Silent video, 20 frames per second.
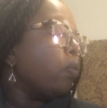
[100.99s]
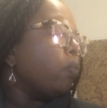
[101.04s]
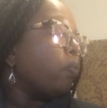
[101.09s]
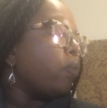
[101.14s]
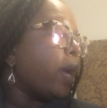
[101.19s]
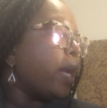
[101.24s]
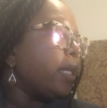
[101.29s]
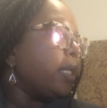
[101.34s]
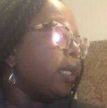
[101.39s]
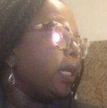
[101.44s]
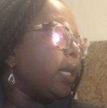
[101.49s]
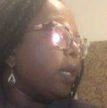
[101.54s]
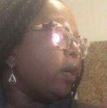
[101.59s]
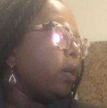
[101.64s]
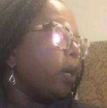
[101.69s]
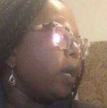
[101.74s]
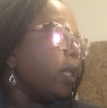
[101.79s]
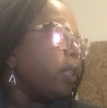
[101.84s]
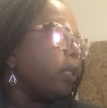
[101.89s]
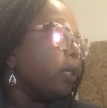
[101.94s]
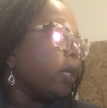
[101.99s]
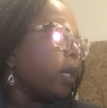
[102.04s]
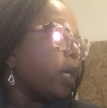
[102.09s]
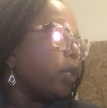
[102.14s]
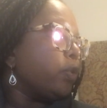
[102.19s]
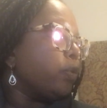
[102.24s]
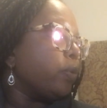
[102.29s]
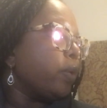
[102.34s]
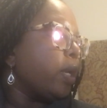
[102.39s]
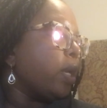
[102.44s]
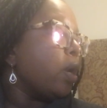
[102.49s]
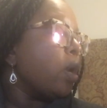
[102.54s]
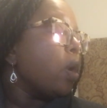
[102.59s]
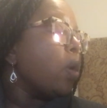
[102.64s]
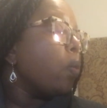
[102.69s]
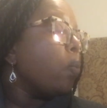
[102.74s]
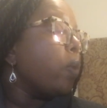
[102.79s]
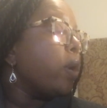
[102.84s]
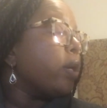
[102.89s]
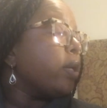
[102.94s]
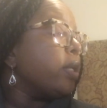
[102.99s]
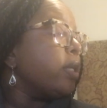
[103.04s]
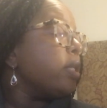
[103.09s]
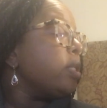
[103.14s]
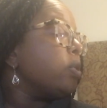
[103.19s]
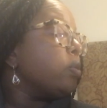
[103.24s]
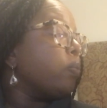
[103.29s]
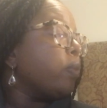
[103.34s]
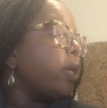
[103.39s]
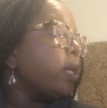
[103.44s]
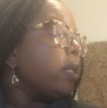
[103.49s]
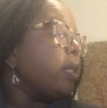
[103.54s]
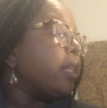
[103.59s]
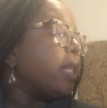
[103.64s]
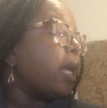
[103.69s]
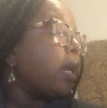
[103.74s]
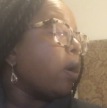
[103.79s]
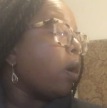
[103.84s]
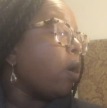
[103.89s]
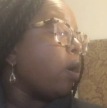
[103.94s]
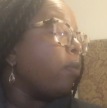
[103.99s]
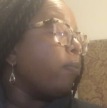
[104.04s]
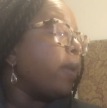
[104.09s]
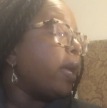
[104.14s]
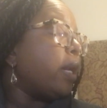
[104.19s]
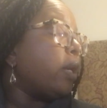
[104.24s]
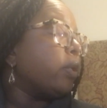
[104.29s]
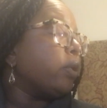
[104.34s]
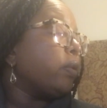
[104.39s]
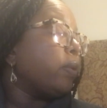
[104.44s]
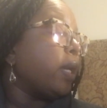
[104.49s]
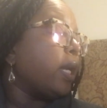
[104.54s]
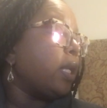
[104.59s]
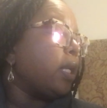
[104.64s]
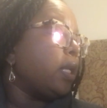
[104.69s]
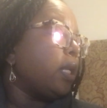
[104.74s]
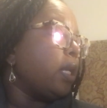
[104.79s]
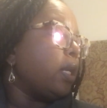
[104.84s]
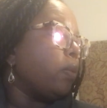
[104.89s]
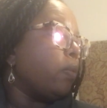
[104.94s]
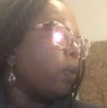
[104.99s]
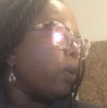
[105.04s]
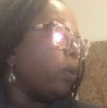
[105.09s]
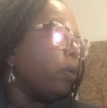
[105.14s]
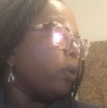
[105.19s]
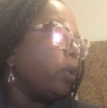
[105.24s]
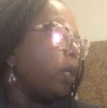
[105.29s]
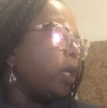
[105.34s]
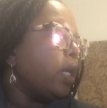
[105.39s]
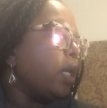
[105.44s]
right here in the country where it is written that all men are created equal.